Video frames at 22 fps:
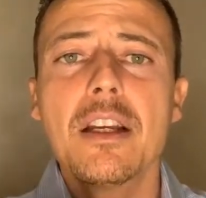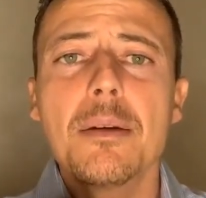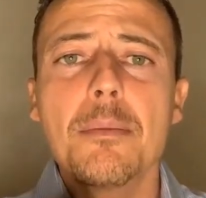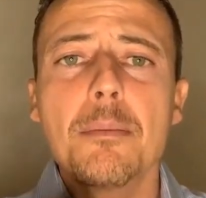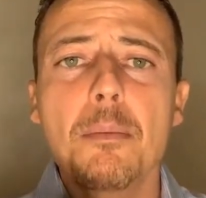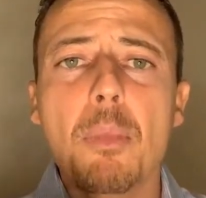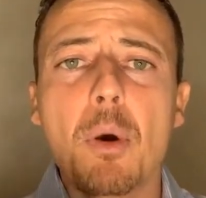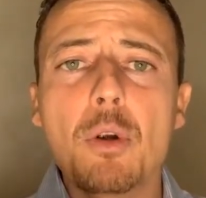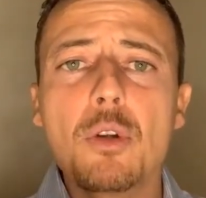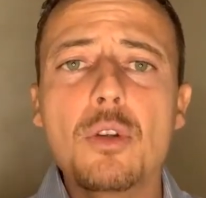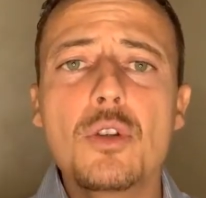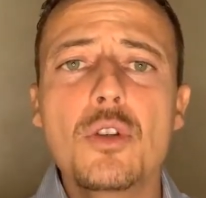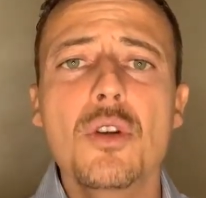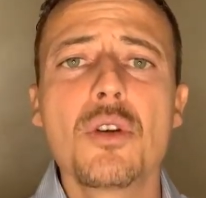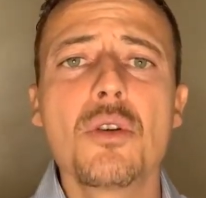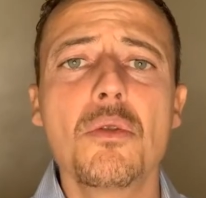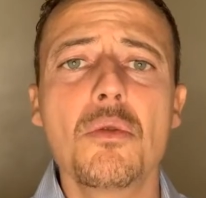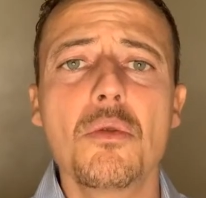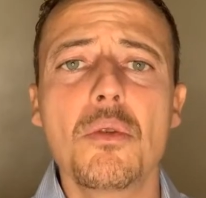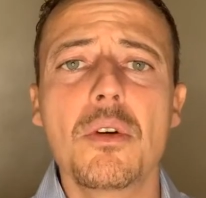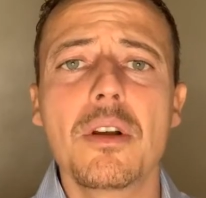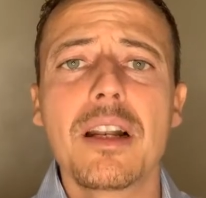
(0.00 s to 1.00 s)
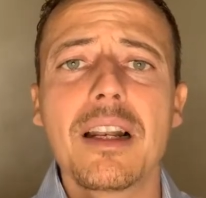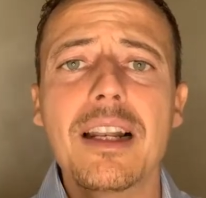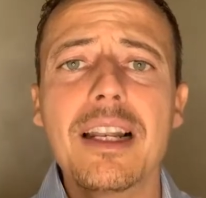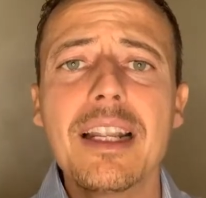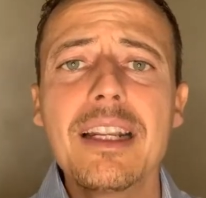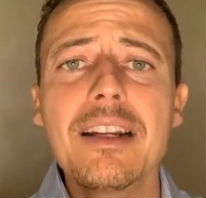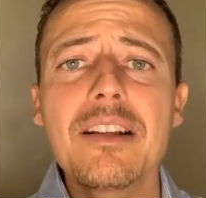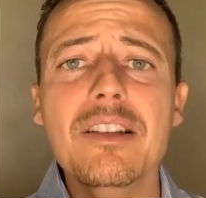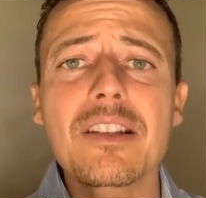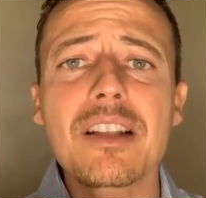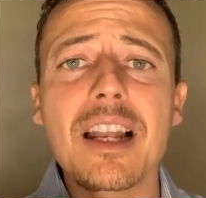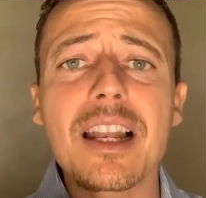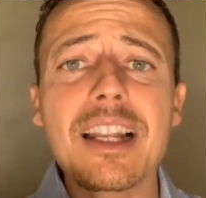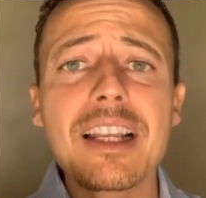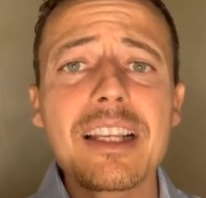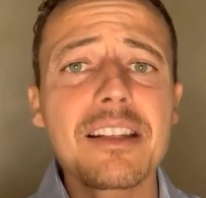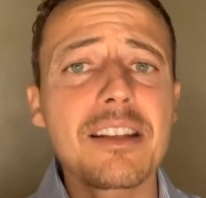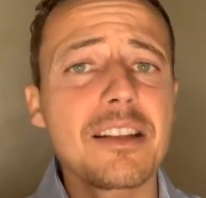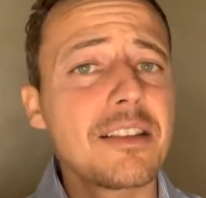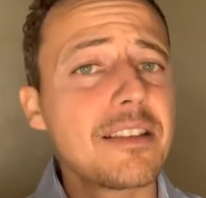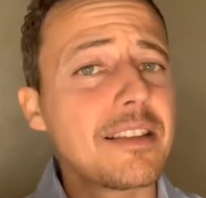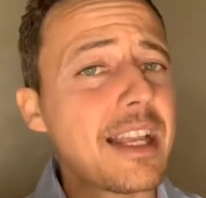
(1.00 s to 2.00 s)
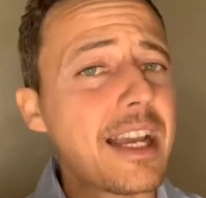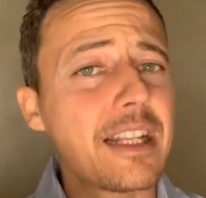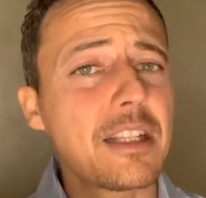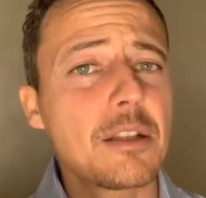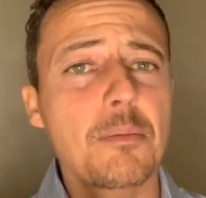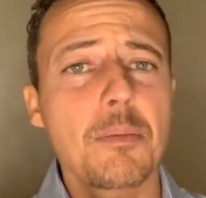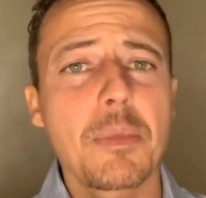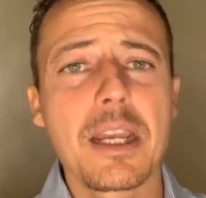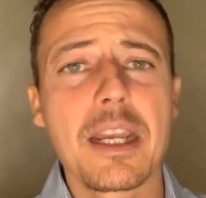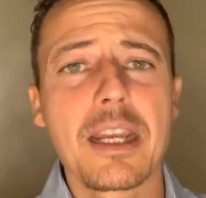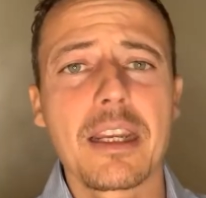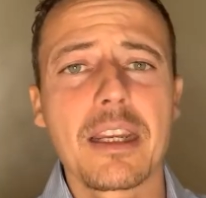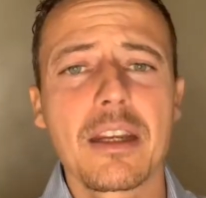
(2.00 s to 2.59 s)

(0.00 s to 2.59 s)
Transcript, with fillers: Point two, leaders listen then speak.